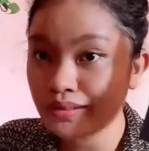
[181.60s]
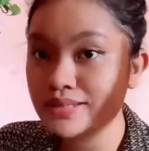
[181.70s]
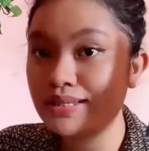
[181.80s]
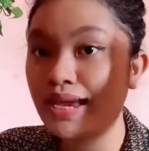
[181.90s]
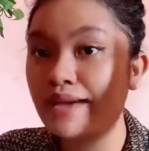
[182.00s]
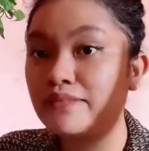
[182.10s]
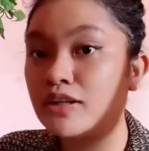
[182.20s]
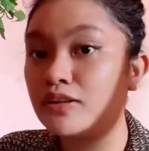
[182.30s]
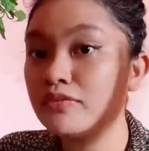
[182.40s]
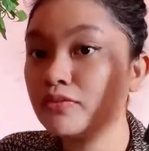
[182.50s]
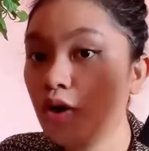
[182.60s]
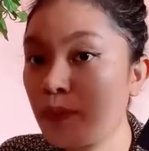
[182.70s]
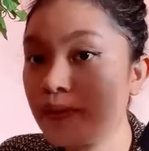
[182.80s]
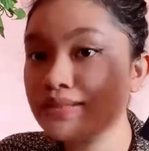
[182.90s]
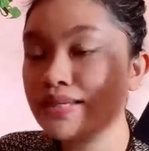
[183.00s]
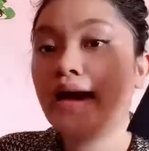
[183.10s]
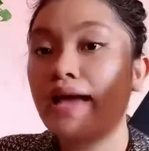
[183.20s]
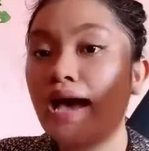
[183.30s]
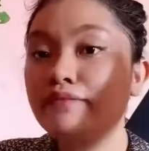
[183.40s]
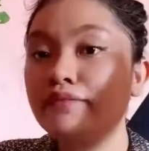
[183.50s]
this I have a lot of comments I
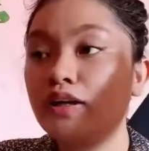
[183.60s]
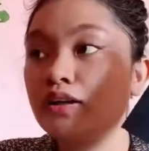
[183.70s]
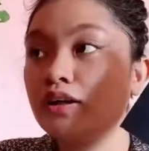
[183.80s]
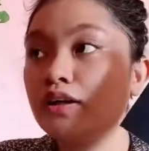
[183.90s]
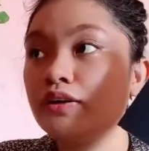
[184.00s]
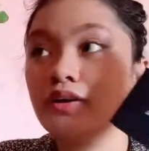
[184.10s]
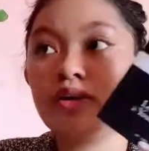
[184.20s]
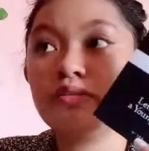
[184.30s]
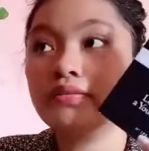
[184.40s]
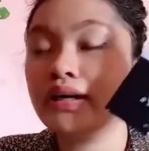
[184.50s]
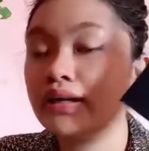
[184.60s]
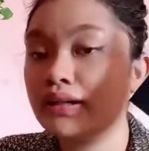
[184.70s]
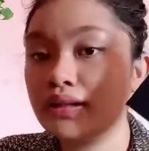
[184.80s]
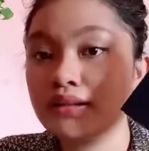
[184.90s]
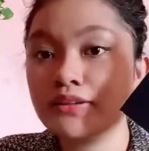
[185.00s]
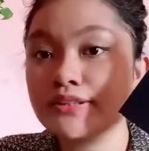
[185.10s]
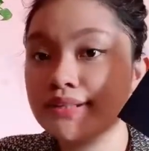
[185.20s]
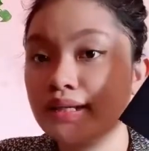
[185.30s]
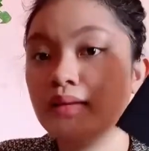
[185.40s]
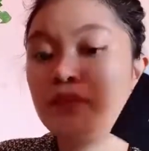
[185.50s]
have a lot of anything to
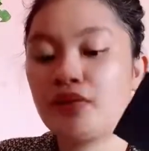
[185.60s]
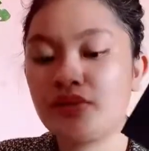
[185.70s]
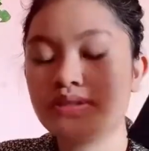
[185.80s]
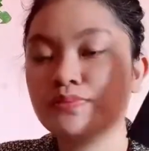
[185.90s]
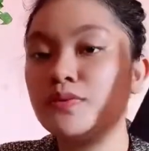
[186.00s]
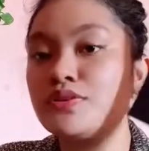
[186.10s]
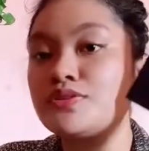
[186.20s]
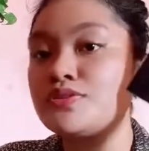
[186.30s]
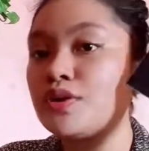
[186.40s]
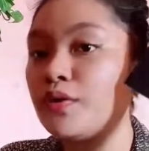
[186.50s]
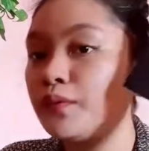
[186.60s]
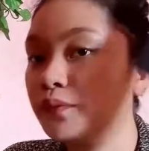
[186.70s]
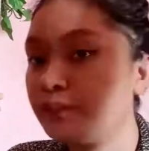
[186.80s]
say about this book so